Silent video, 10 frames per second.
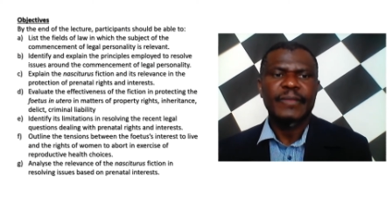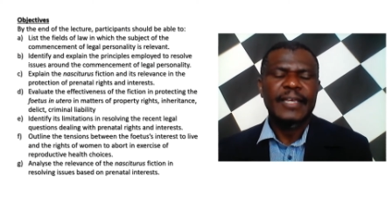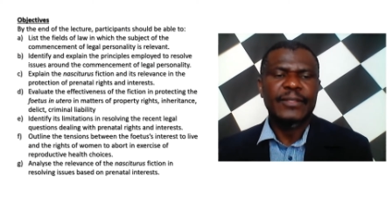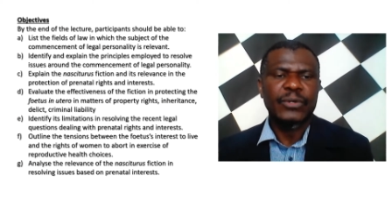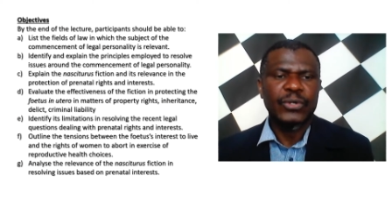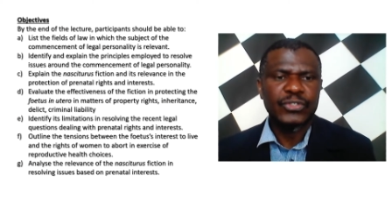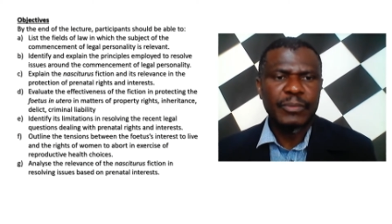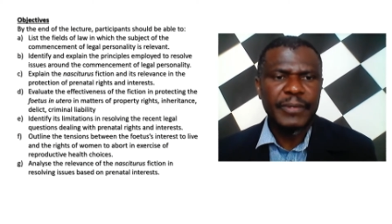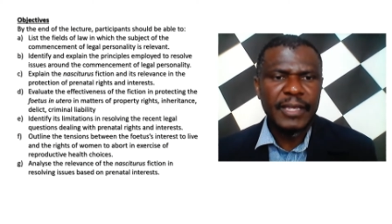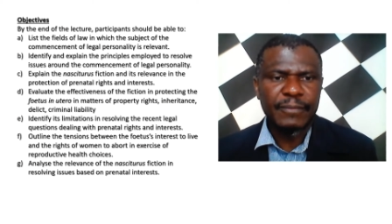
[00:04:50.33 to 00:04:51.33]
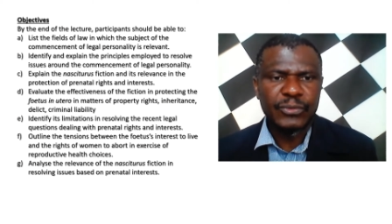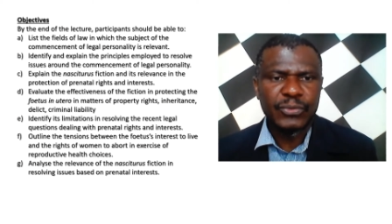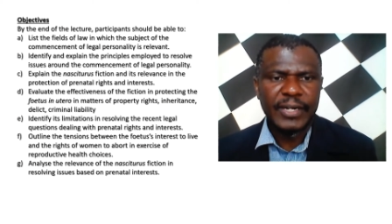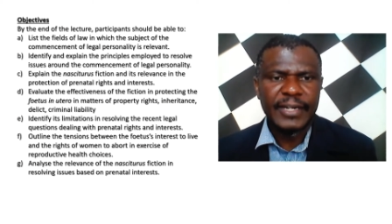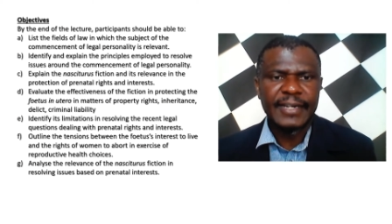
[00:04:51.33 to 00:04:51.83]
and also be able to
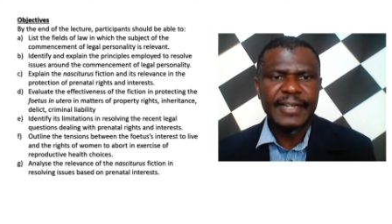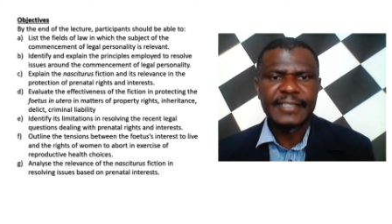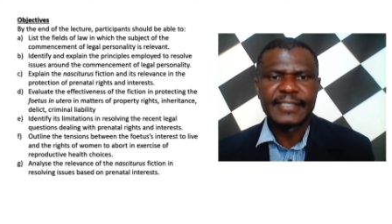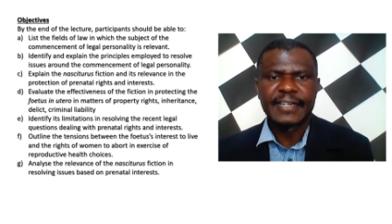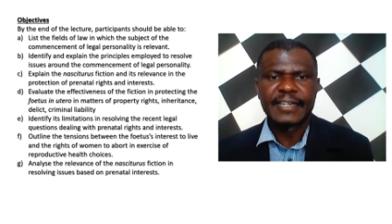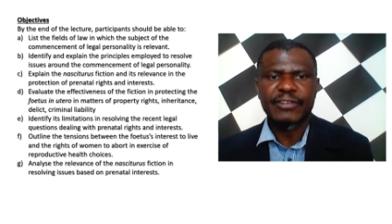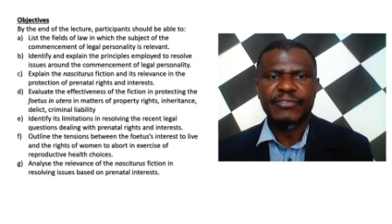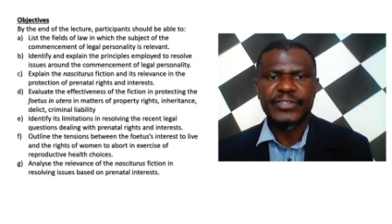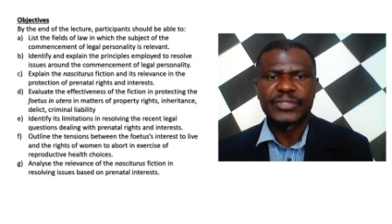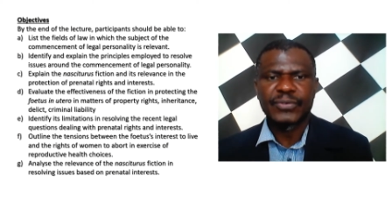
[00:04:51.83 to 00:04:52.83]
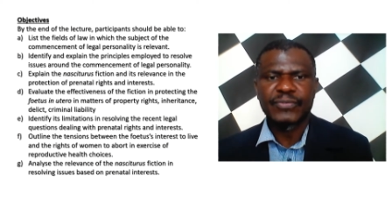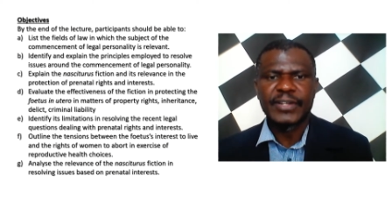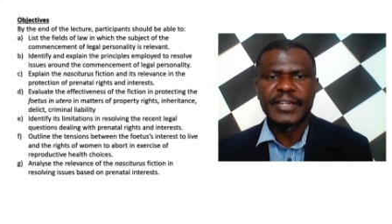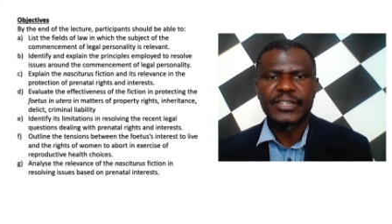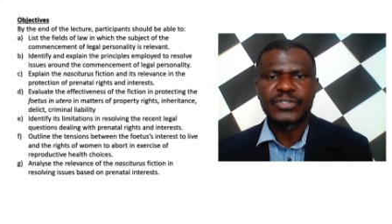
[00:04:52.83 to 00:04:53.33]
analyze the relevance of the
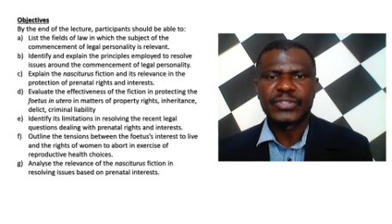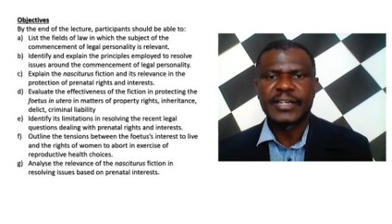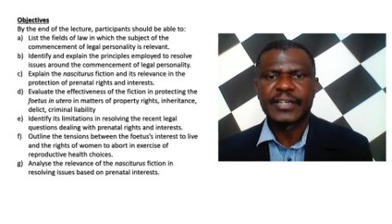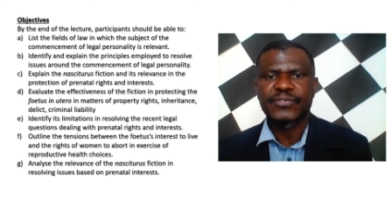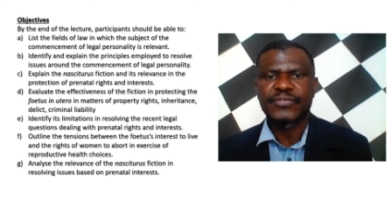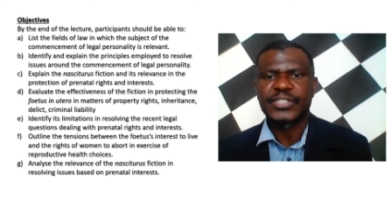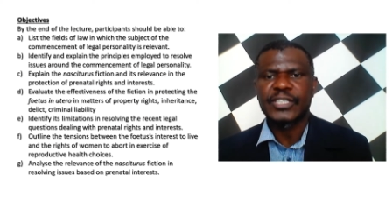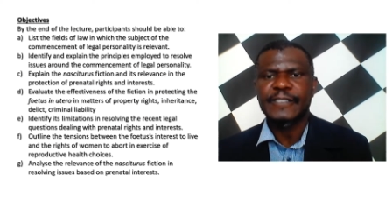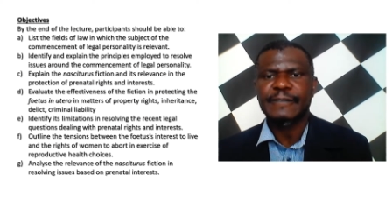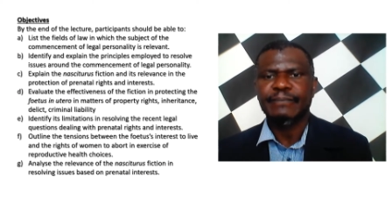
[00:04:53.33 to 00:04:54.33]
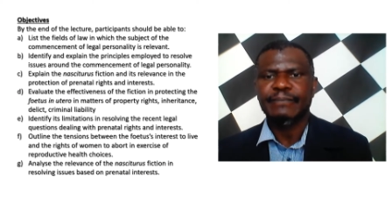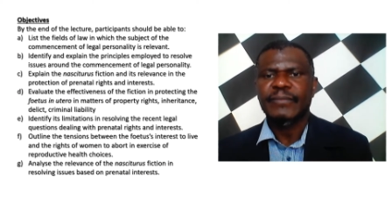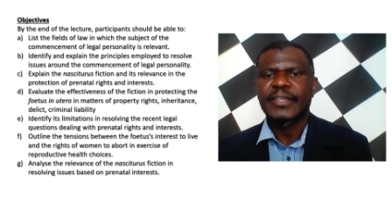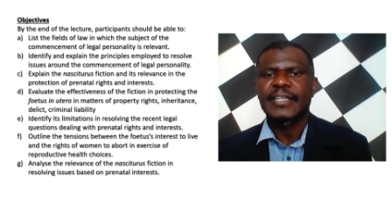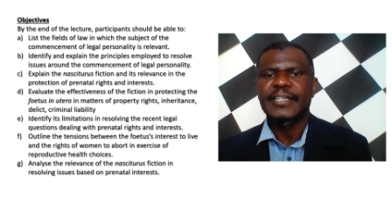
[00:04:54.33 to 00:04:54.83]
nasciturus fiction
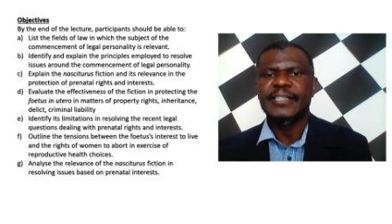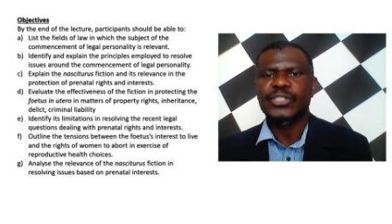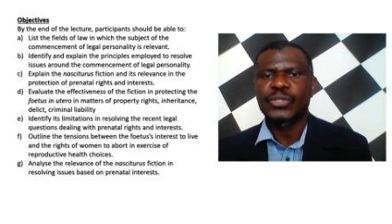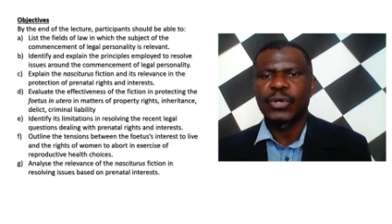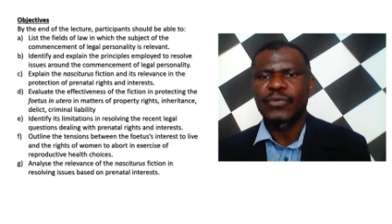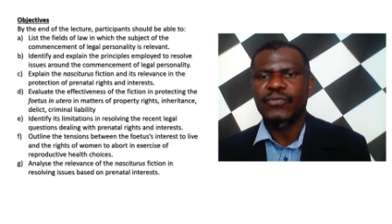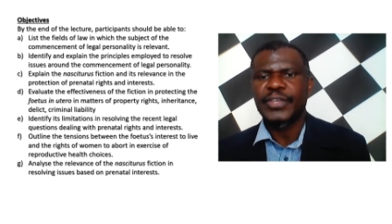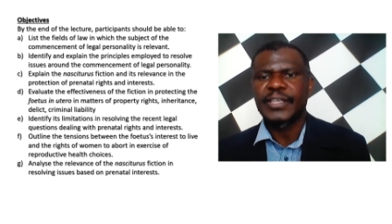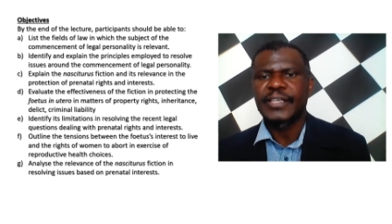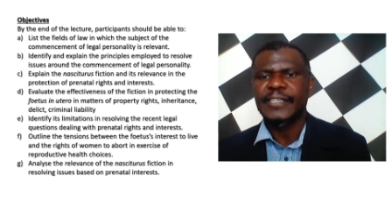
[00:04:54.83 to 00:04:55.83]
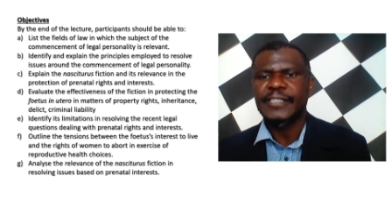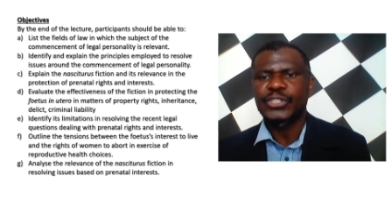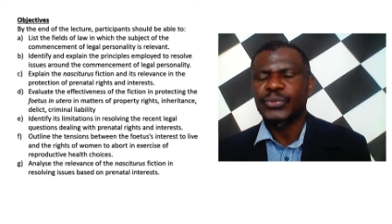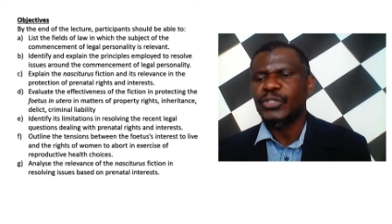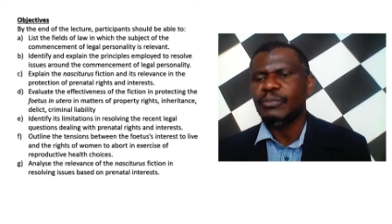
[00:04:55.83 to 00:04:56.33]
in resolving
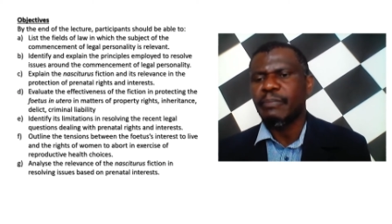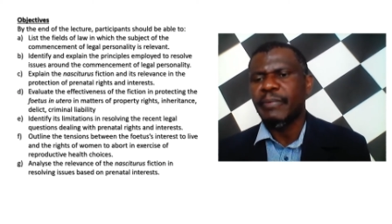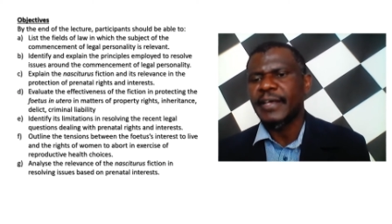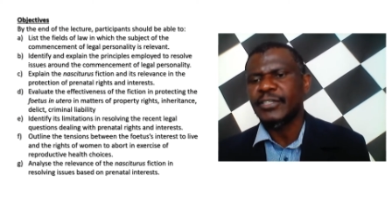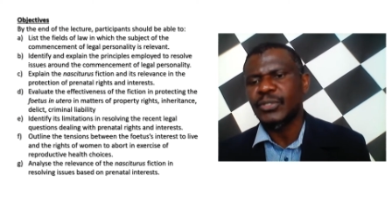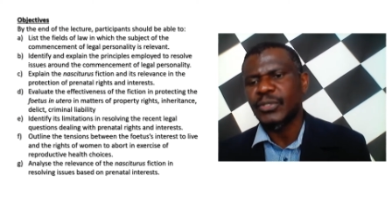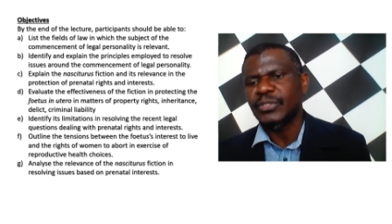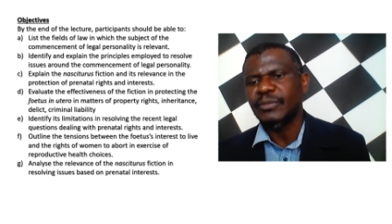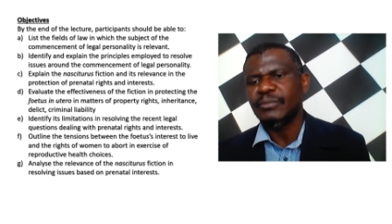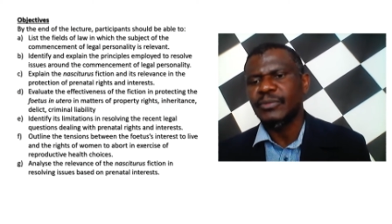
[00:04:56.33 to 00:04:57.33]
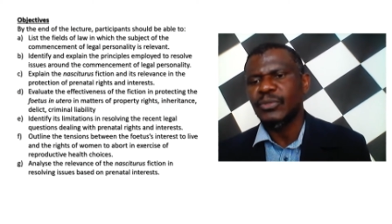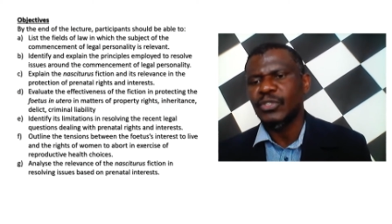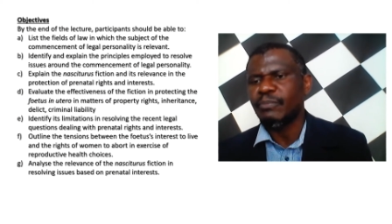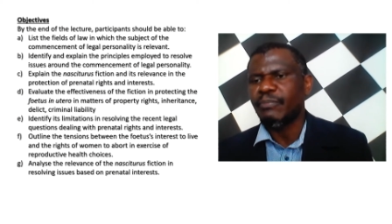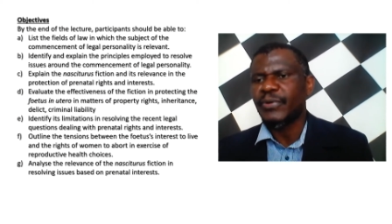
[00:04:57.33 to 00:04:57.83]
issues based on
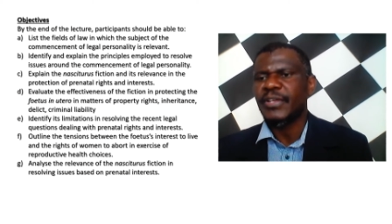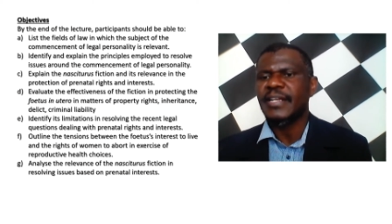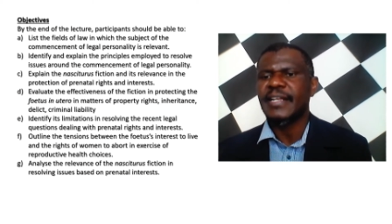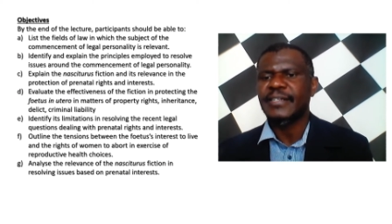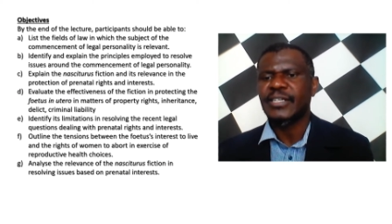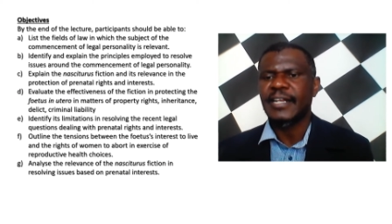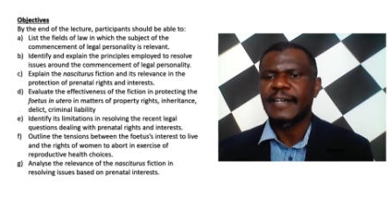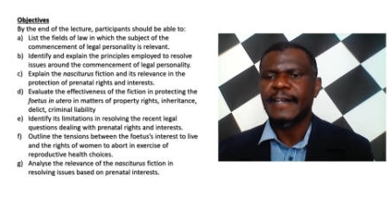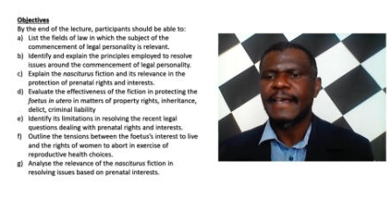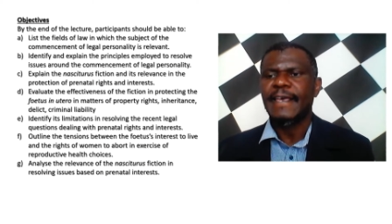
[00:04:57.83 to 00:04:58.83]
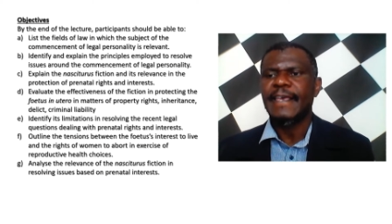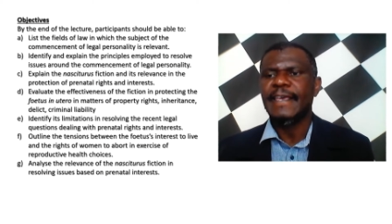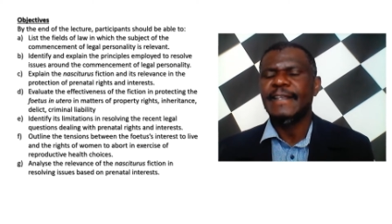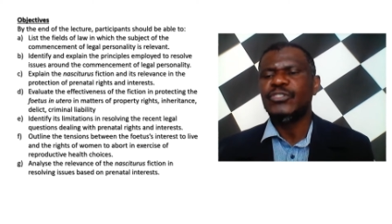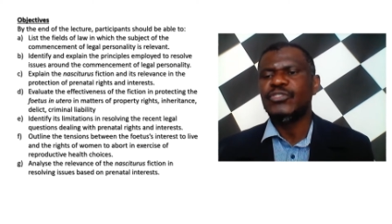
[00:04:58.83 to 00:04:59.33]
those prenatal
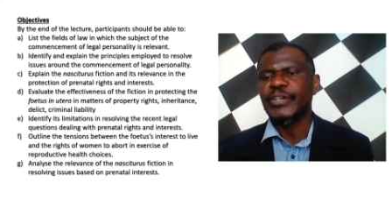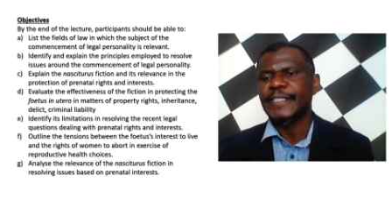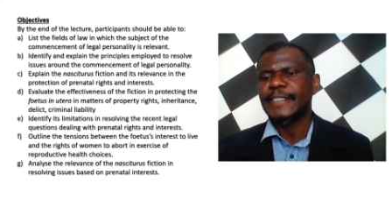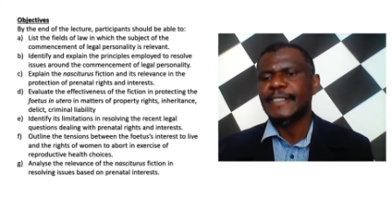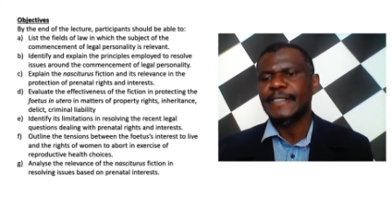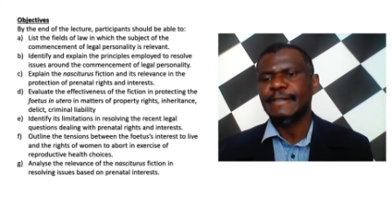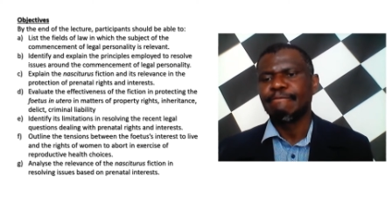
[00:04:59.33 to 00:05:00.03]
interests.